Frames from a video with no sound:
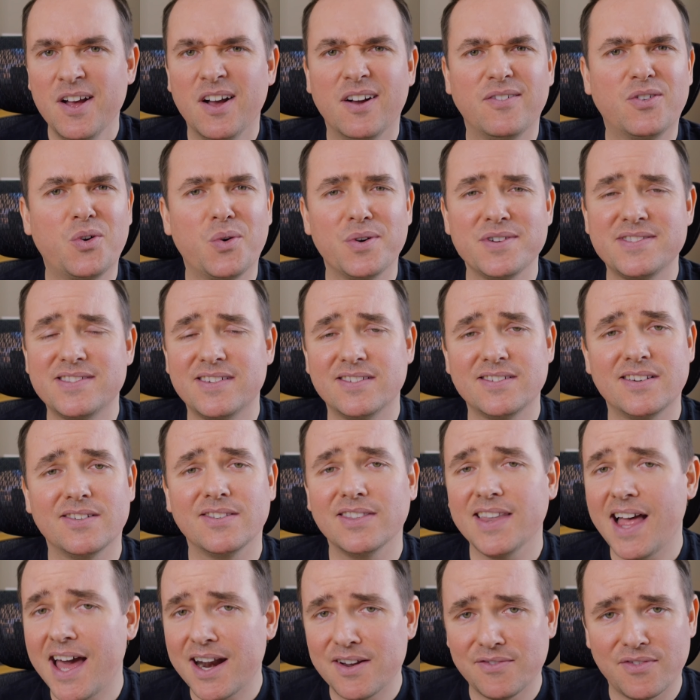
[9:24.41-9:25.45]
Of course, there's a
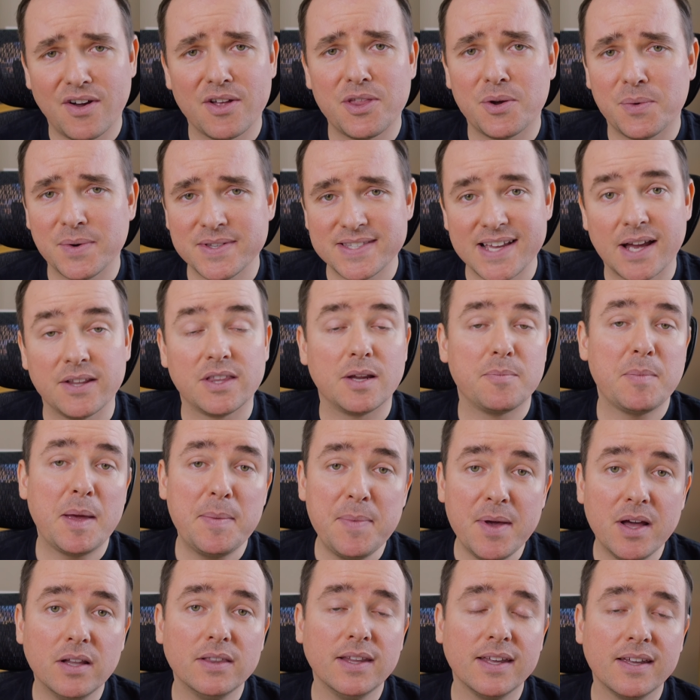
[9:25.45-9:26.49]
lot of other ones out there.
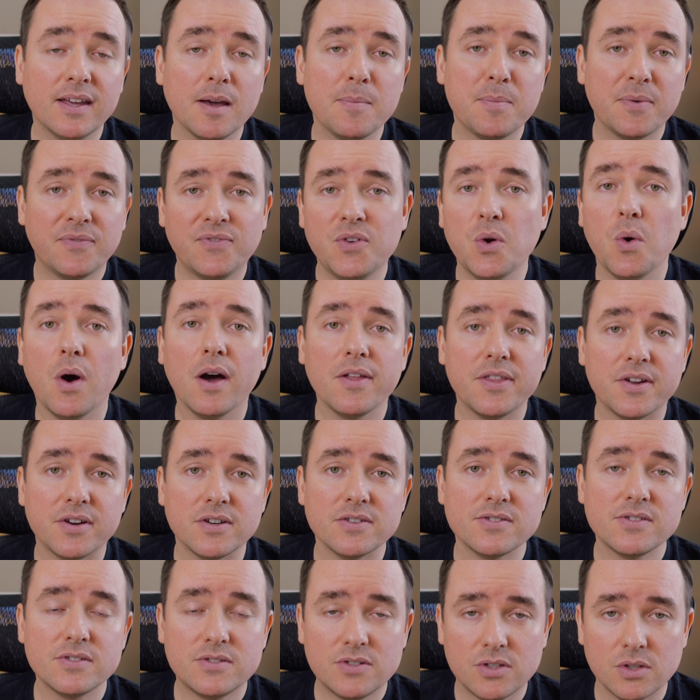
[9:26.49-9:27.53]
Maybe I'll link up a few
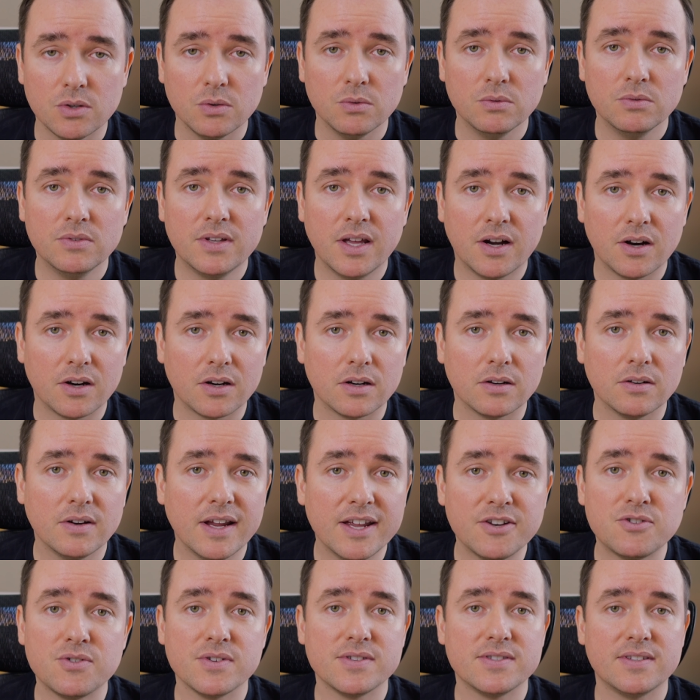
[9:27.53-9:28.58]
others too that are
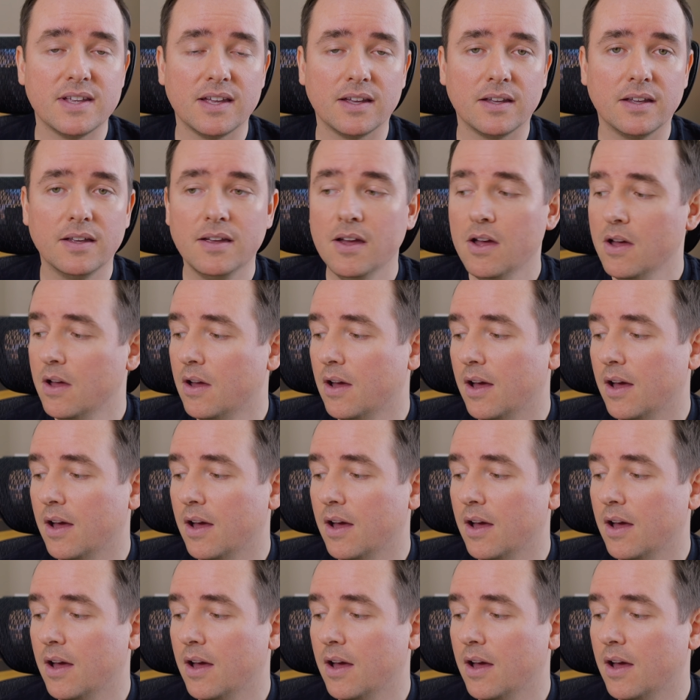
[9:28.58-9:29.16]
interesting.